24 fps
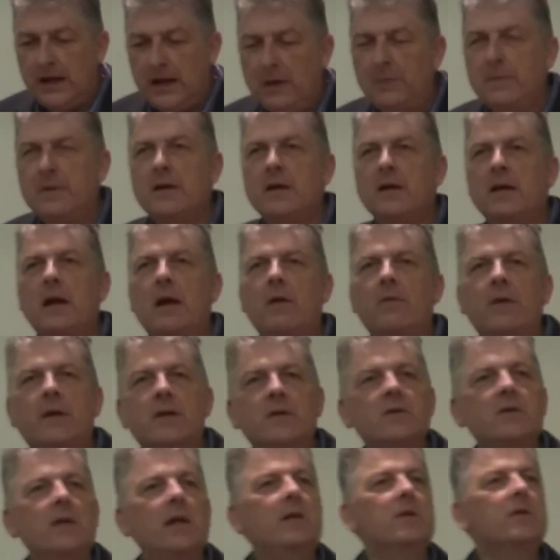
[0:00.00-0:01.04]
how we can have
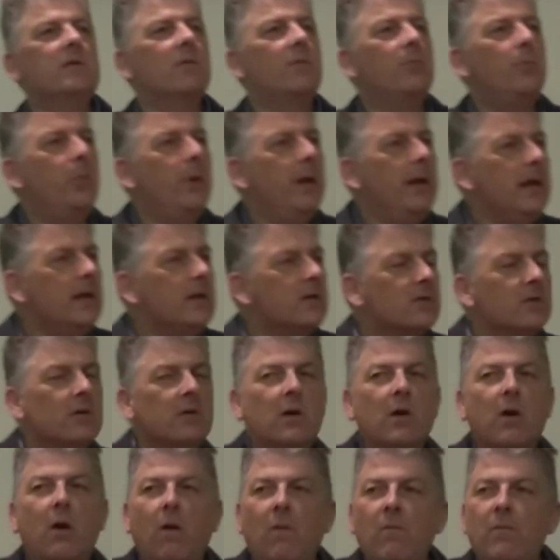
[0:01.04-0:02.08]
that sense of peace
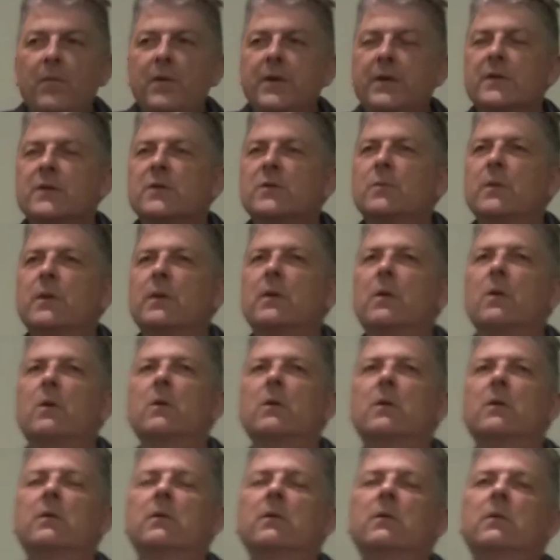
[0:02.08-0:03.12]
and confidence with
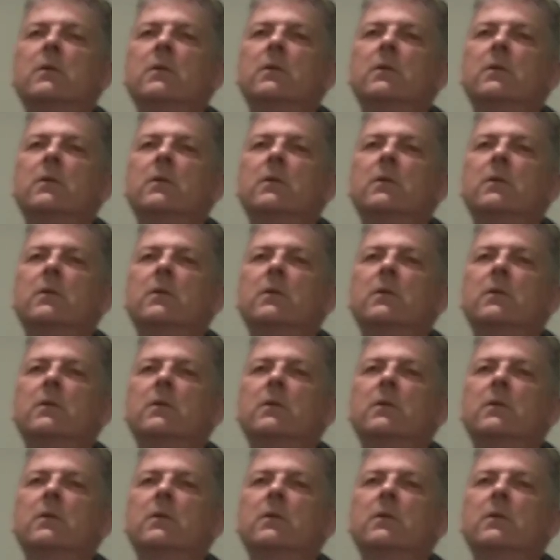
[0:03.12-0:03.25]
God.